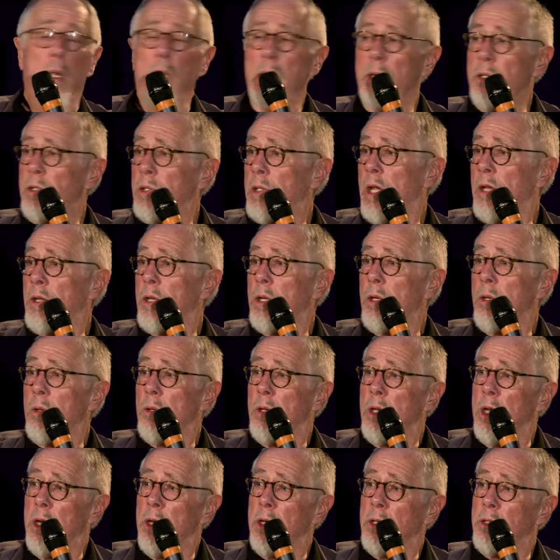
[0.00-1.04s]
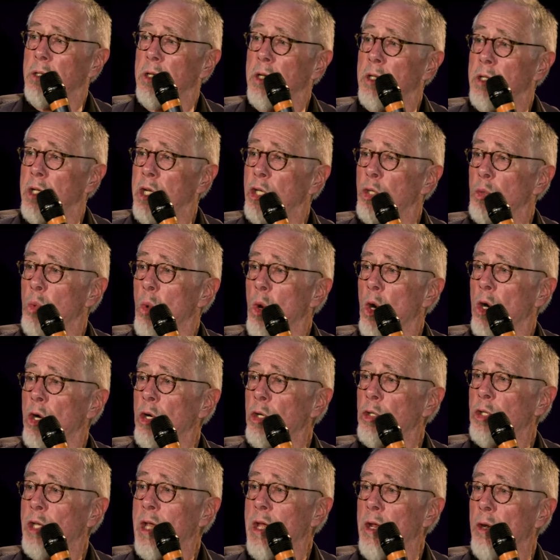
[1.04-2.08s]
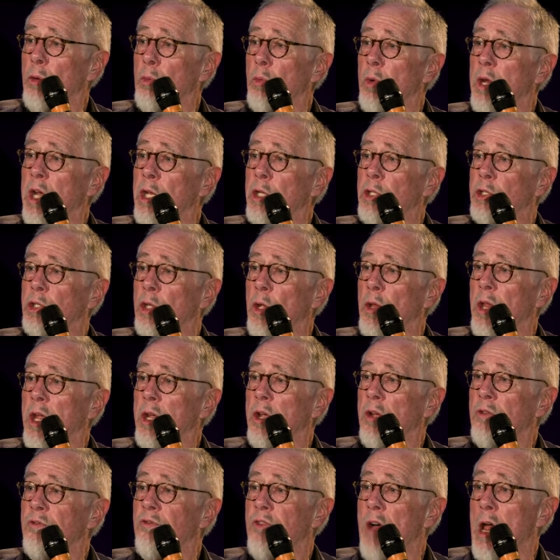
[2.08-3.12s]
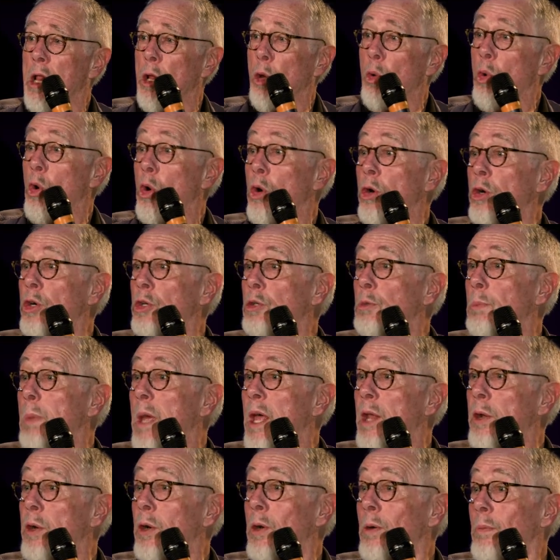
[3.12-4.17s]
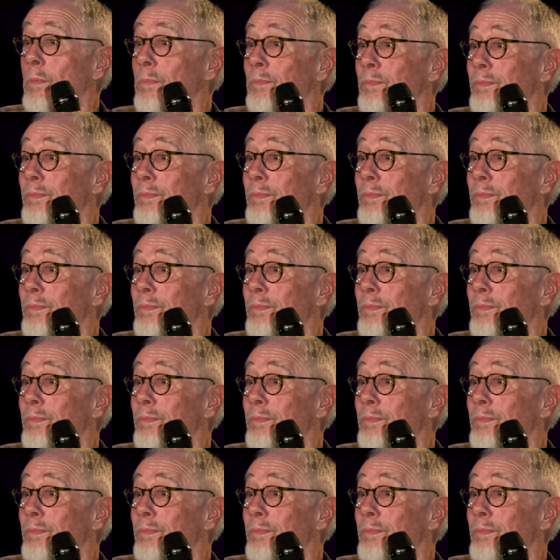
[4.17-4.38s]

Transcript: said that you needed to teach workers how to read so they could follow orders better?